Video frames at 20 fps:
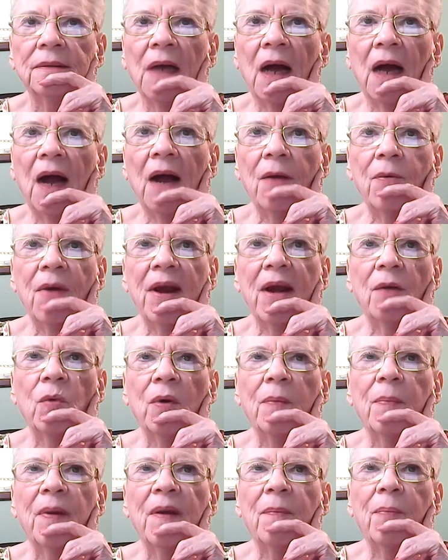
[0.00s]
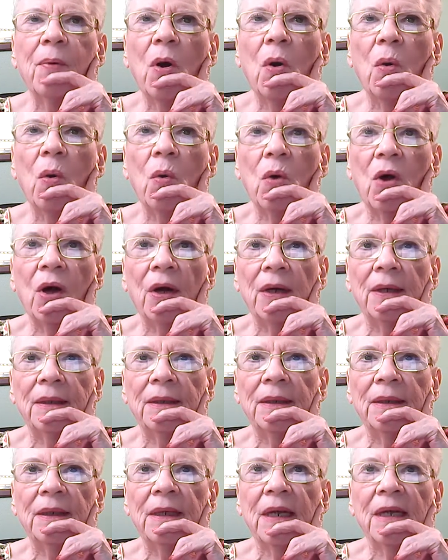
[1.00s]
Iran would be broke,
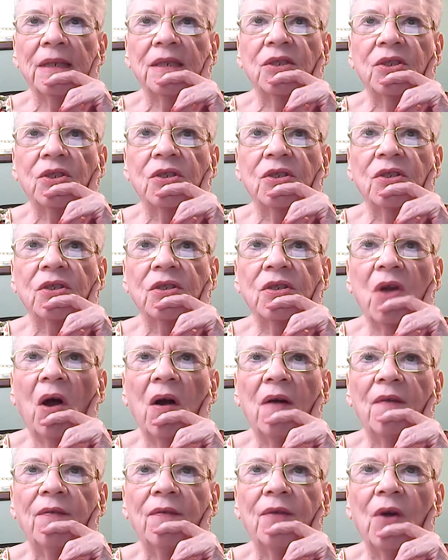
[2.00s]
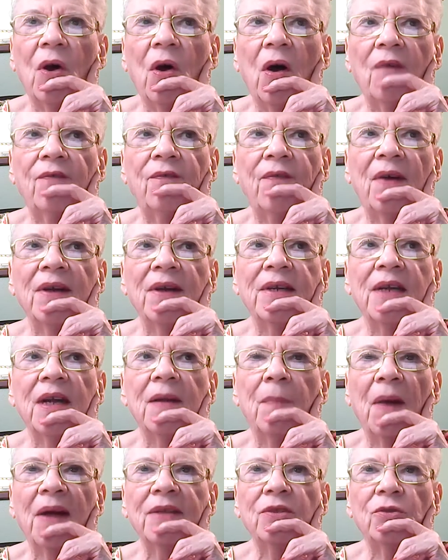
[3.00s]
starved off funding
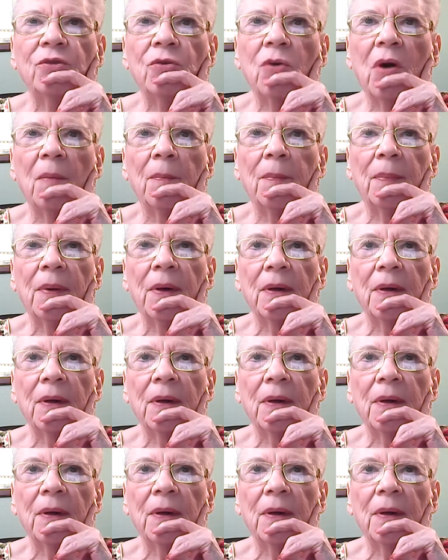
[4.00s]
by Trump.